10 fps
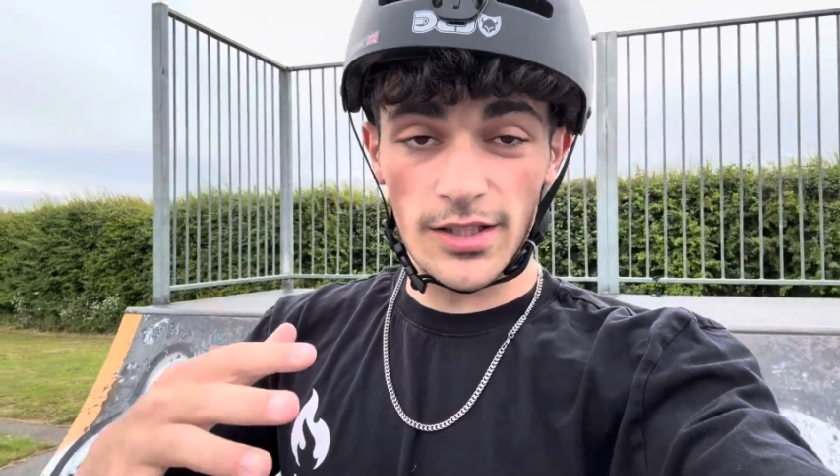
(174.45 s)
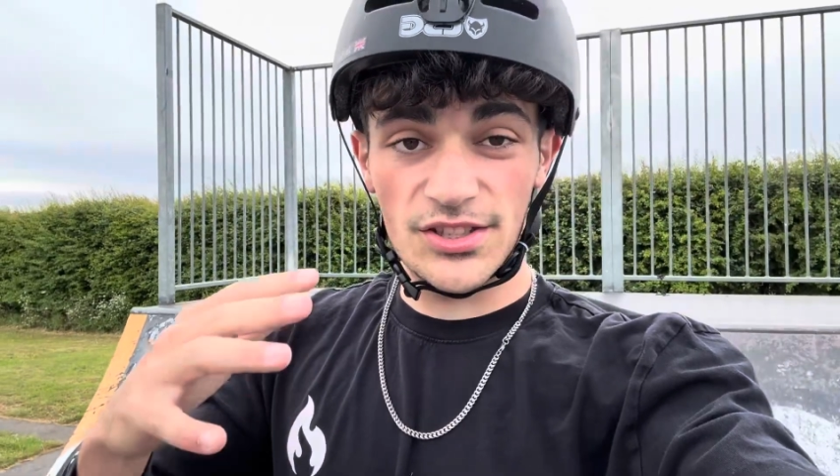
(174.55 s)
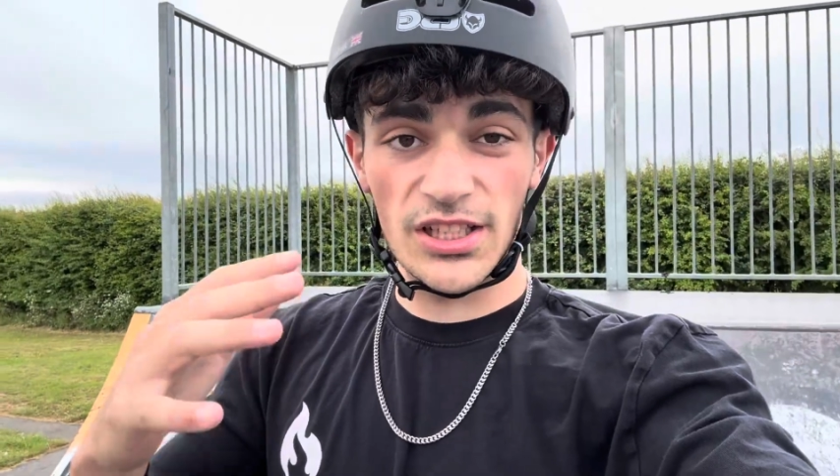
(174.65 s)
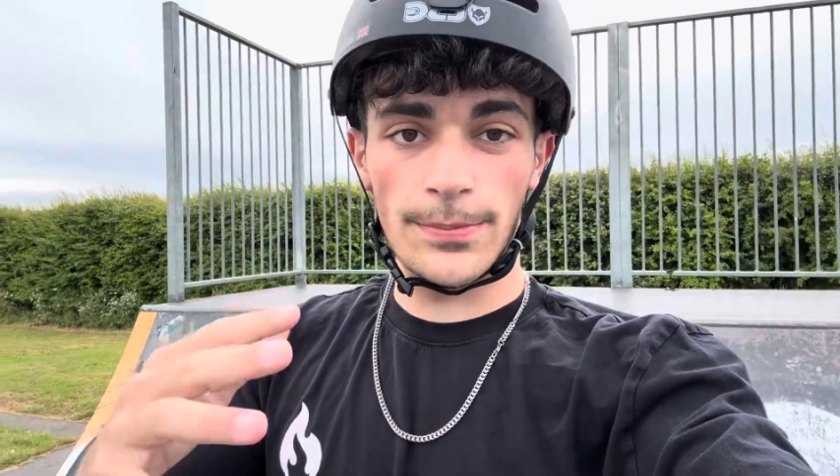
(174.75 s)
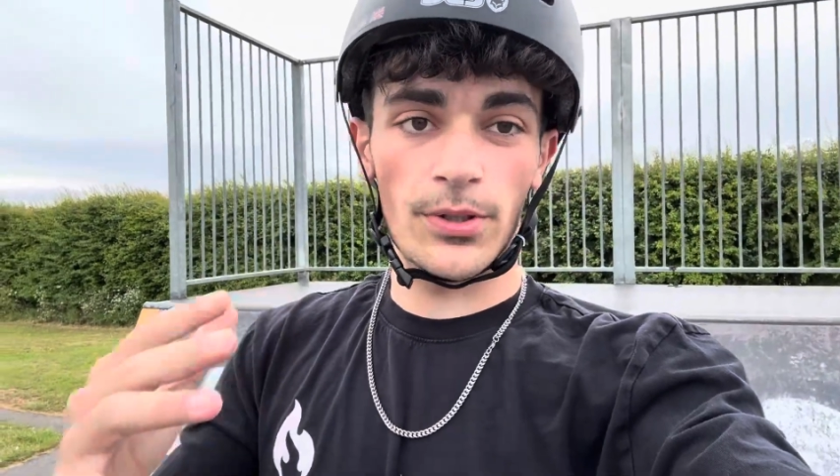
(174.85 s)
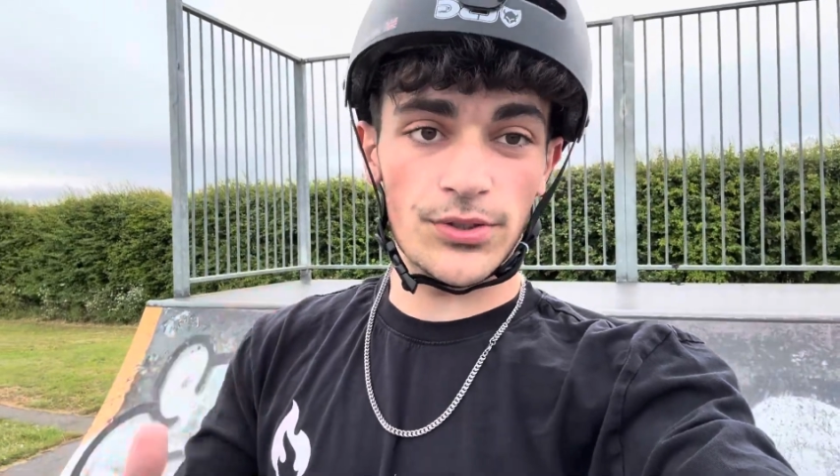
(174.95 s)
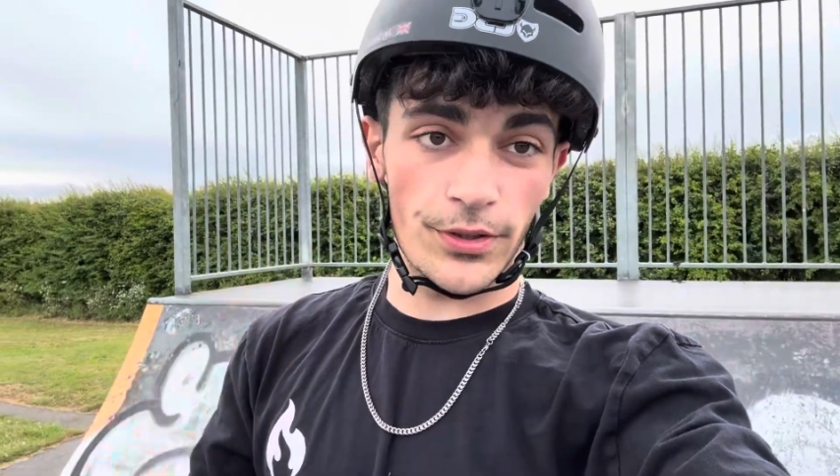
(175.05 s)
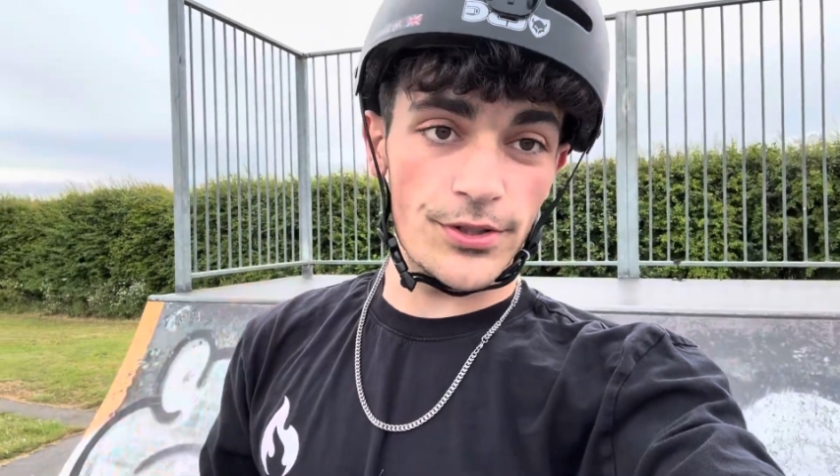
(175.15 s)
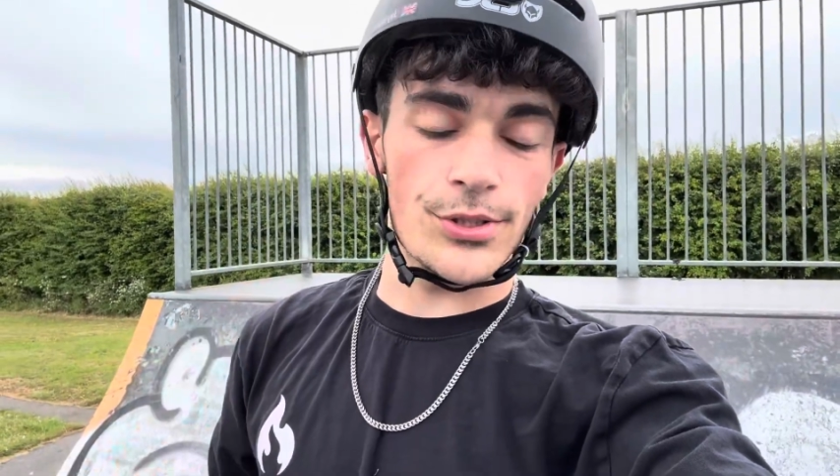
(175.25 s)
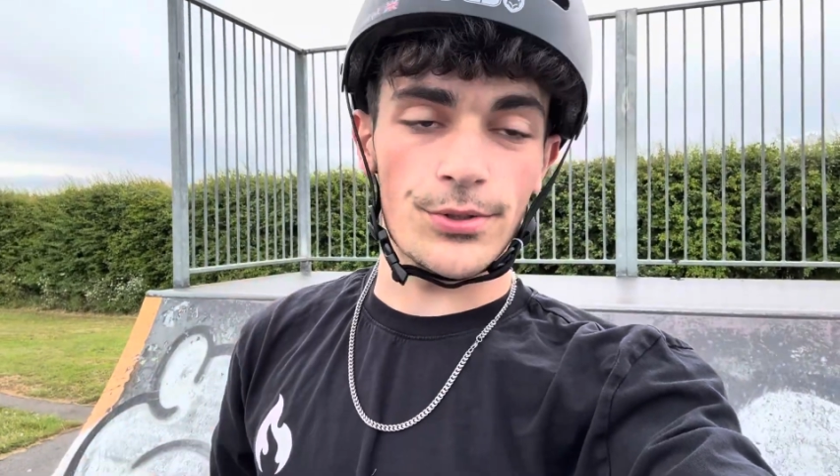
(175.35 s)
the Chili Pro
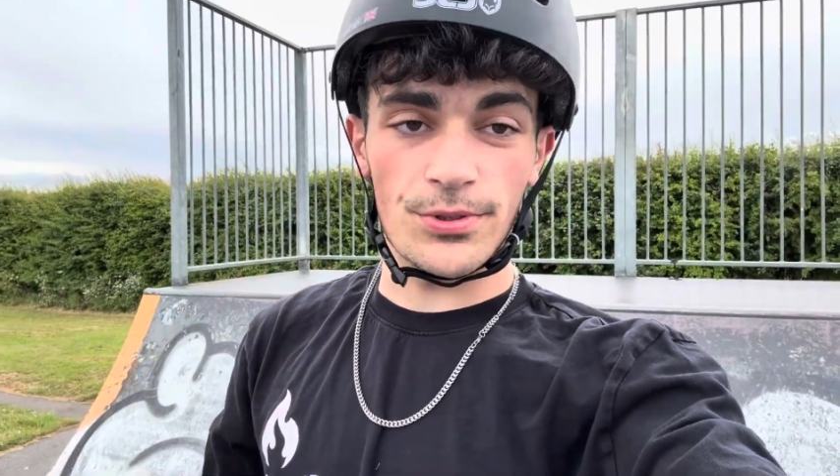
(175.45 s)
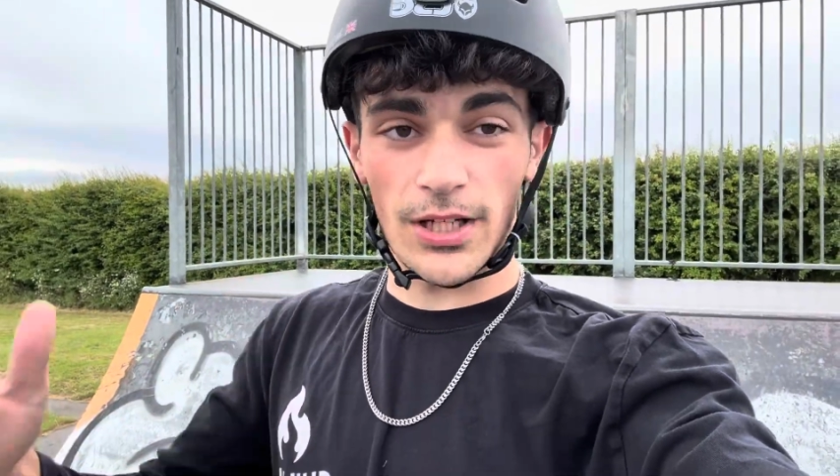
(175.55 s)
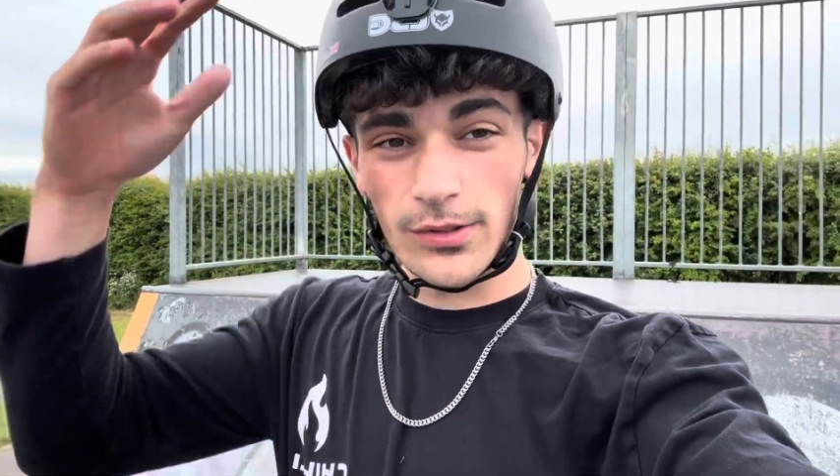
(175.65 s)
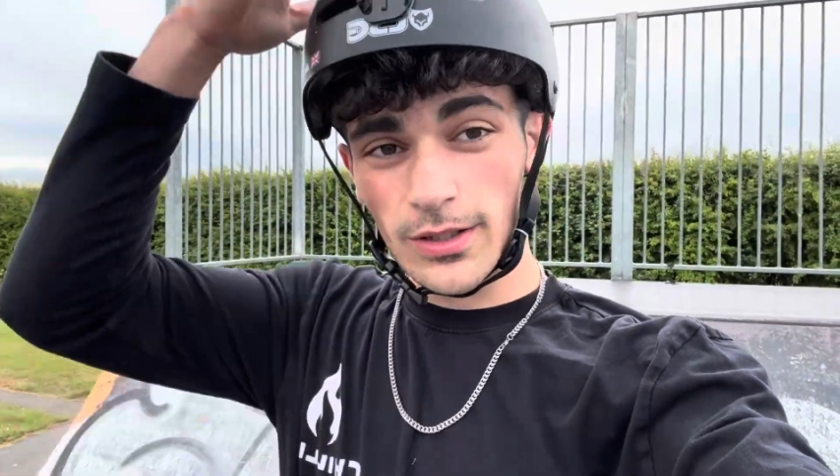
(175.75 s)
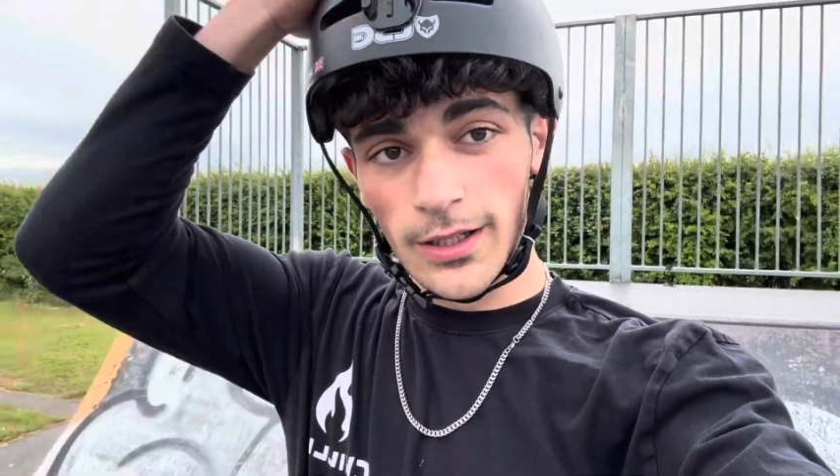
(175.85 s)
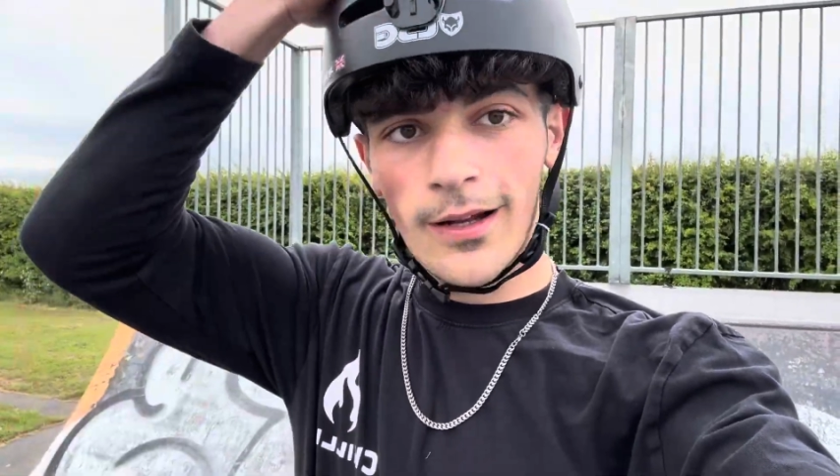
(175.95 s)
Scooters YouTube channel,